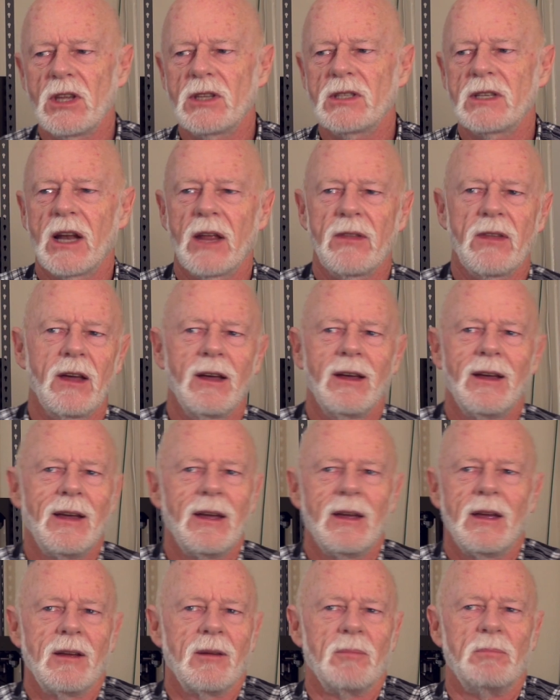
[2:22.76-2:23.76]
is another
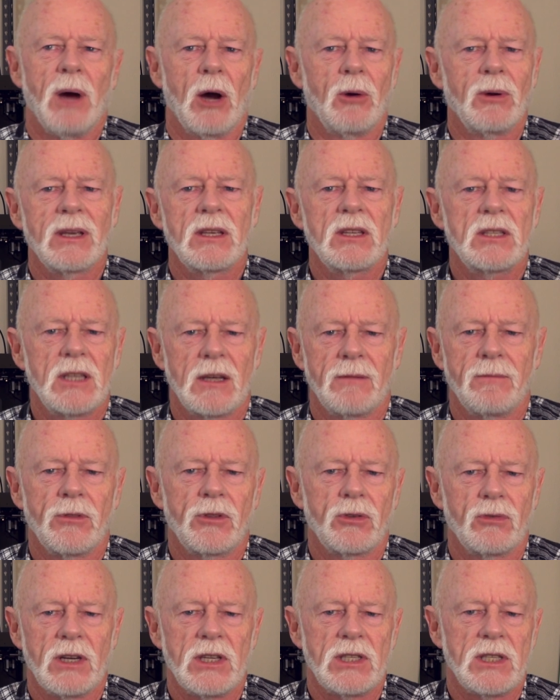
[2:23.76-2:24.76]
Boeing
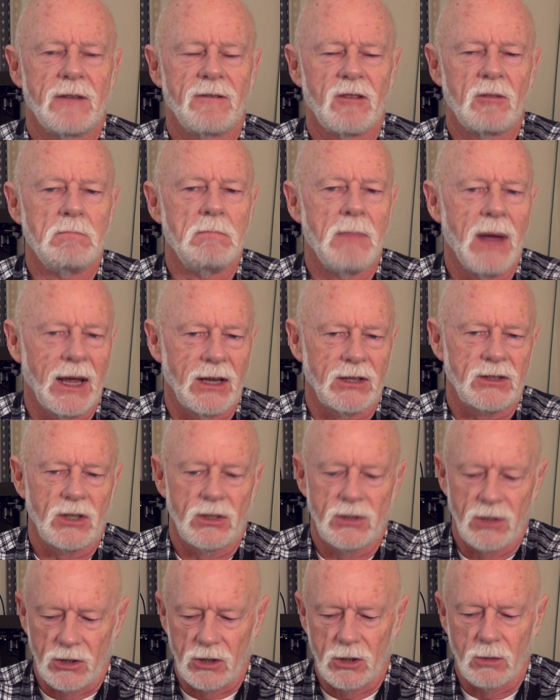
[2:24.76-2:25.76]
737 MAX
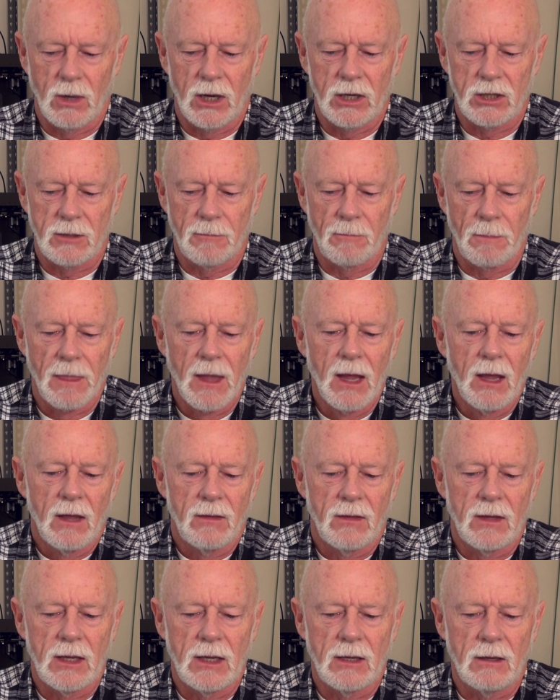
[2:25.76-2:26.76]
situation.
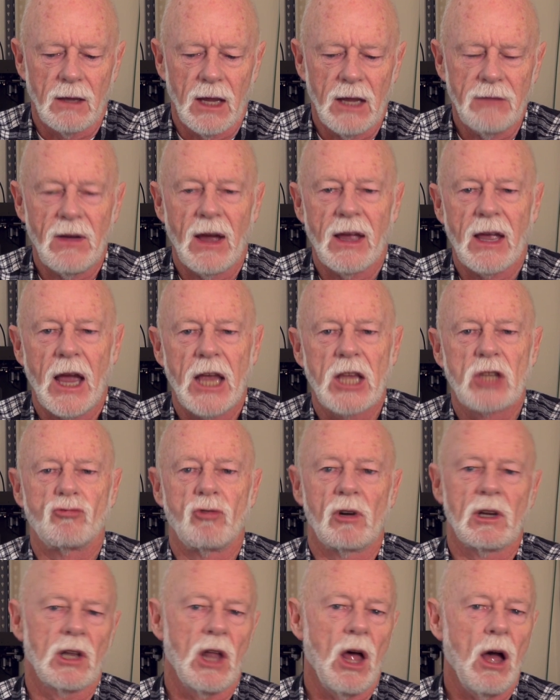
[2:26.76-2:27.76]
The FAA is
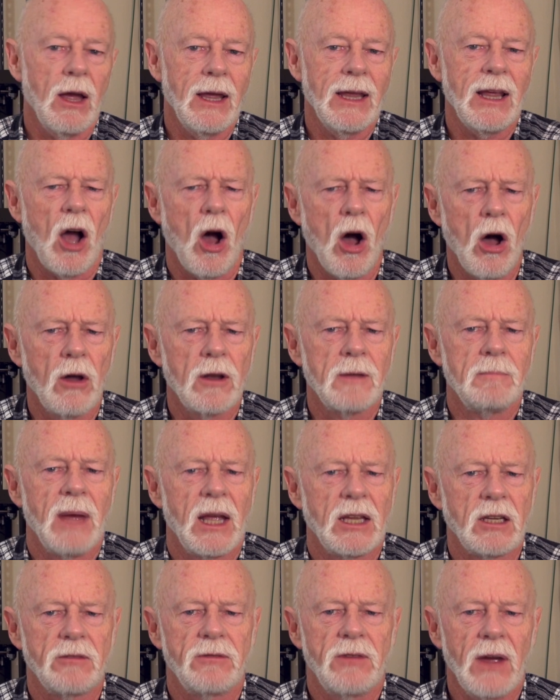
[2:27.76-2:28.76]
relying on
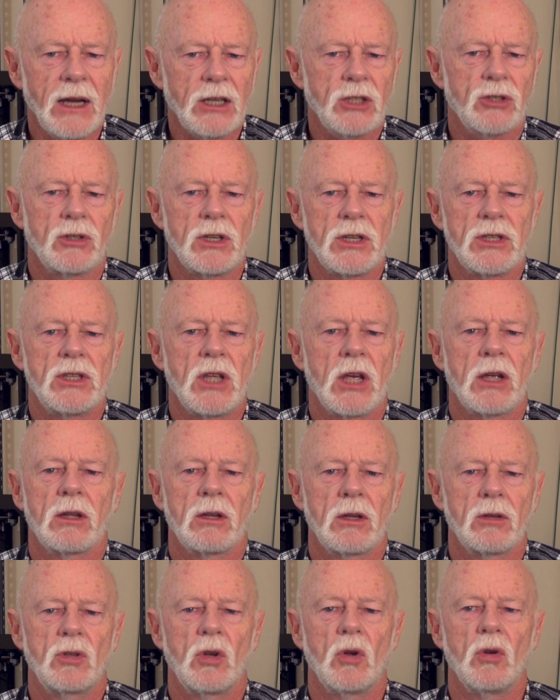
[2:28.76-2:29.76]
manufacturers
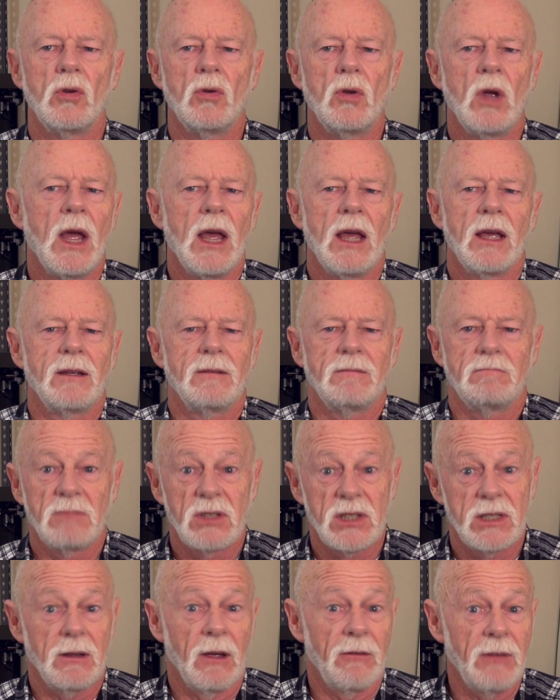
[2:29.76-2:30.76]
to
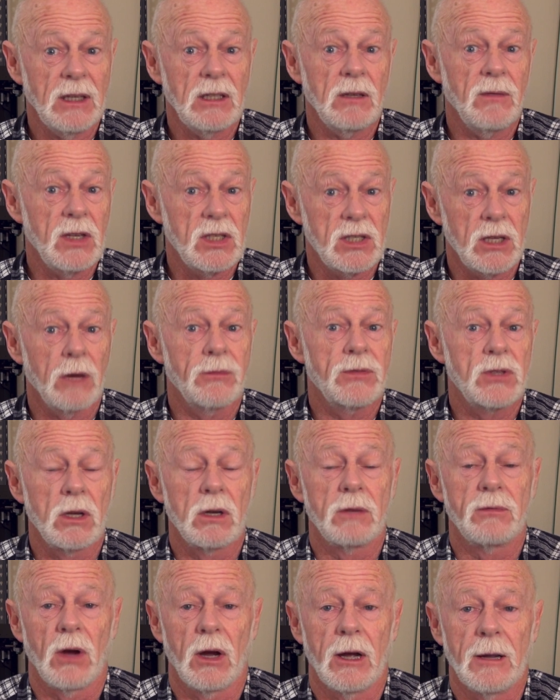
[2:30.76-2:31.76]
effectively
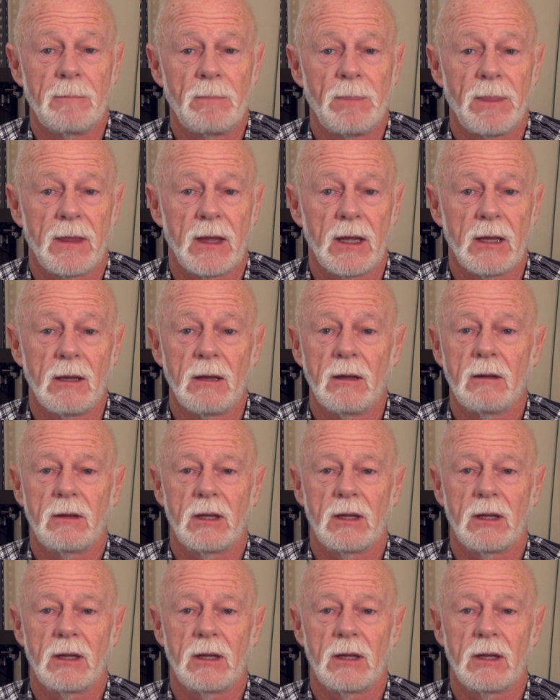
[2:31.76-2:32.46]
self-certify. The